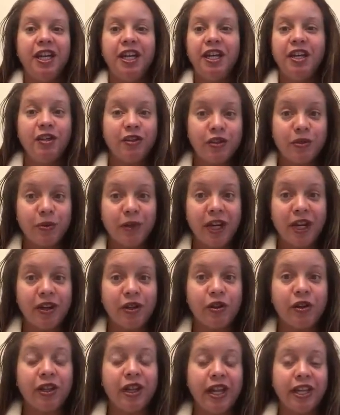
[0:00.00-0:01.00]
And here's what I
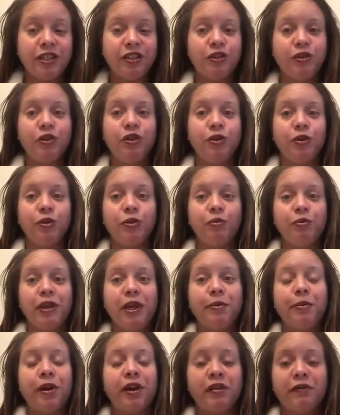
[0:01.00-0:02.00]
don't like to do.
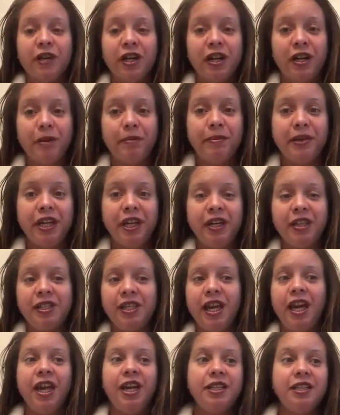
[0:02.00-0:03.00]
Be a part of a company and
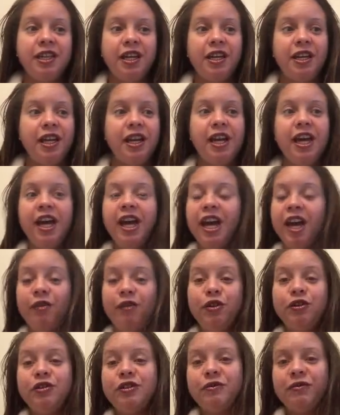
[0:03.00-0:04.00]
say, hey, Tanya,
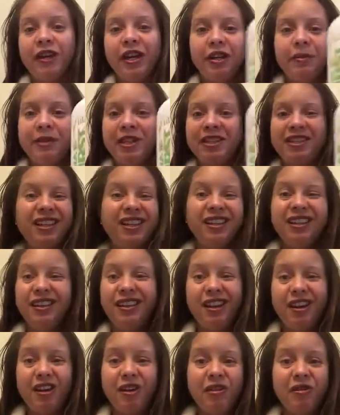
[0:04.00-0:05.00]
have you used the vitamins?
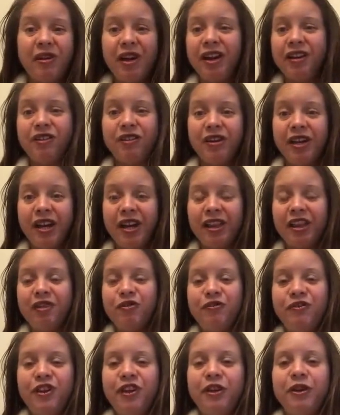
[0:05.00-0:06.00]
No, I don't know how
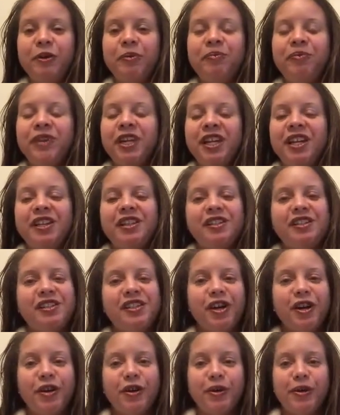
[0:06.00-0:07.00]
they feel.
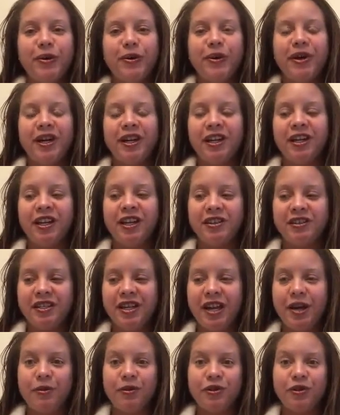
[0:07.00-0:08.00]
So uh,
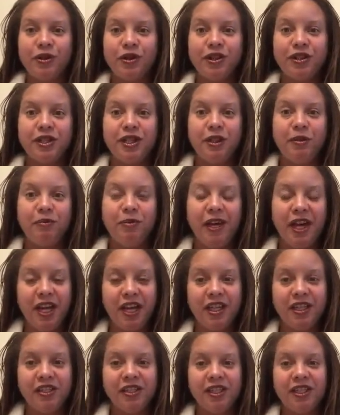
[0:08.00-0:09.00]
yesterday I was on our team
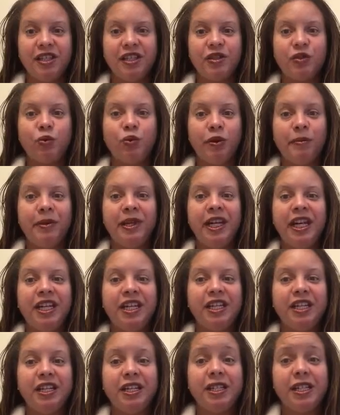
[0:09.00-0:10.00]
page and this woman
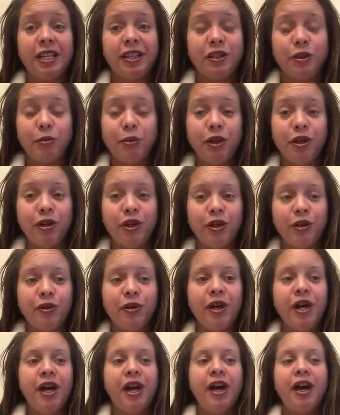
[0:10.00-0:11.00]
had did a
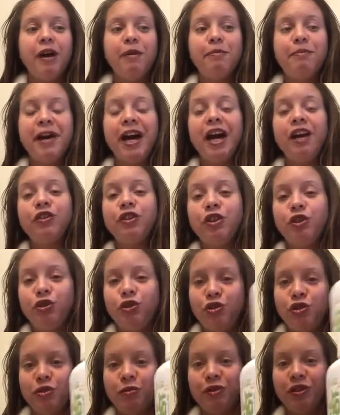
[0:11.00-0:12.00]
testimonial about the
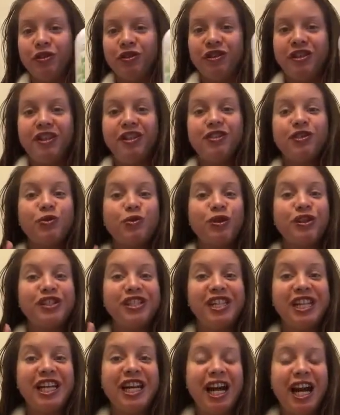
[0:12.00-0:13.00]
NutriBurst. Here's where
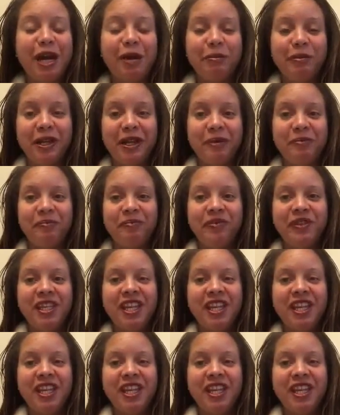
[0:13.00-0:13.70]
she got me.